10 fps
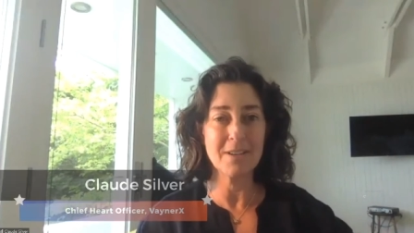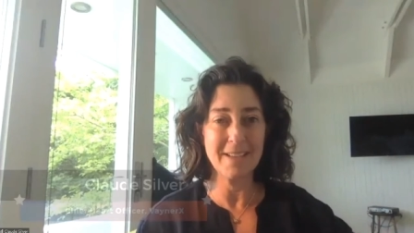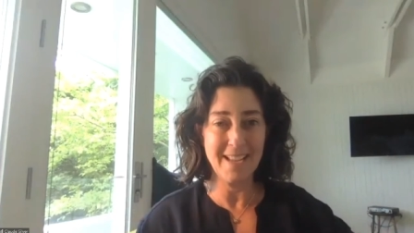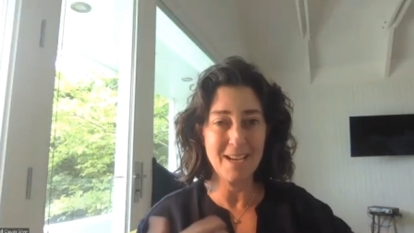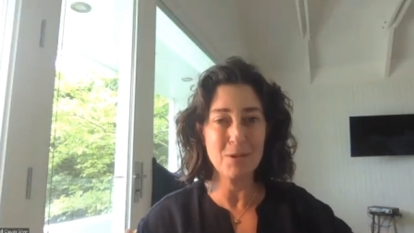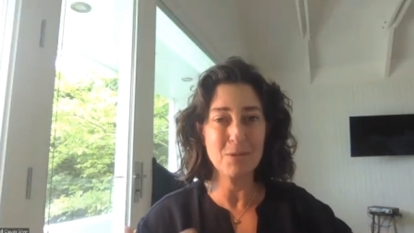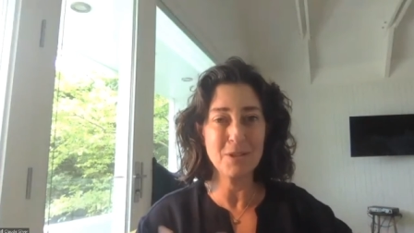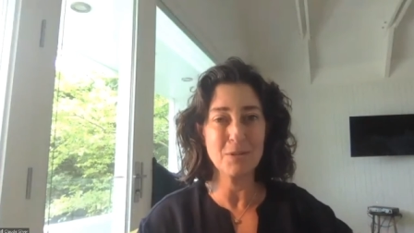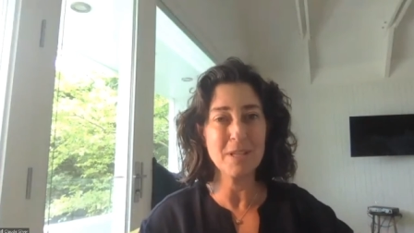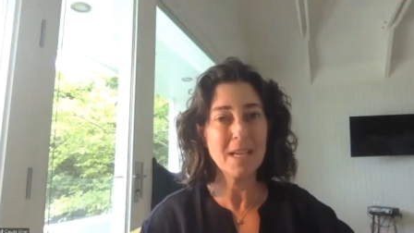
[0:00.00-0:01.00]
and now
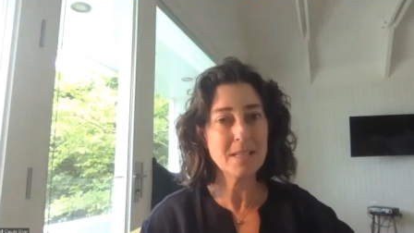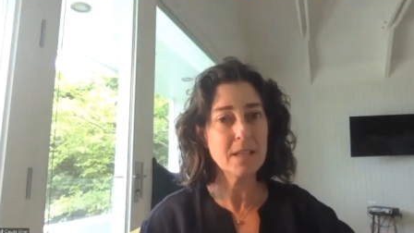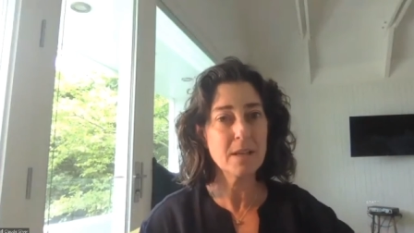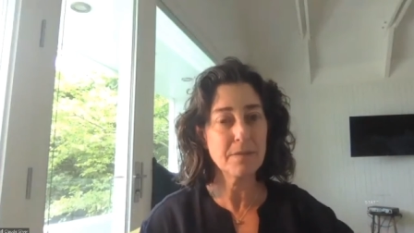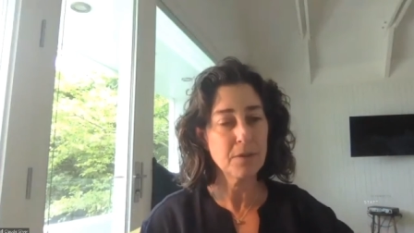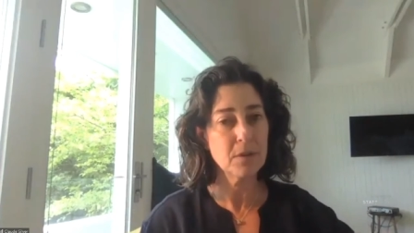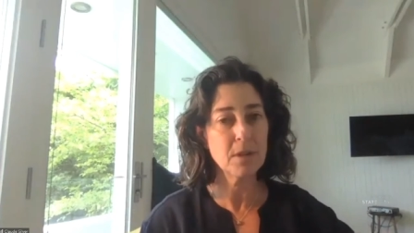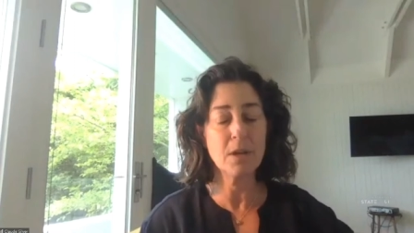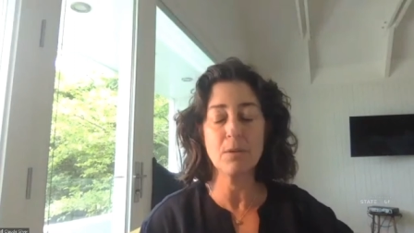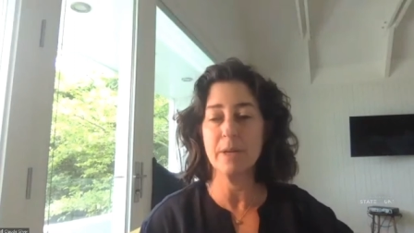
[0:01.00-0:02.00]
you know the idea of
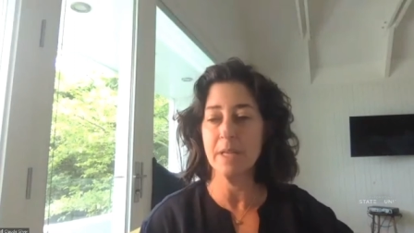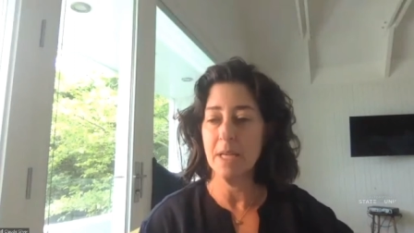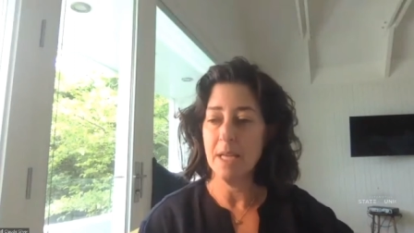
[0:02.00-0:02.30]
furlough and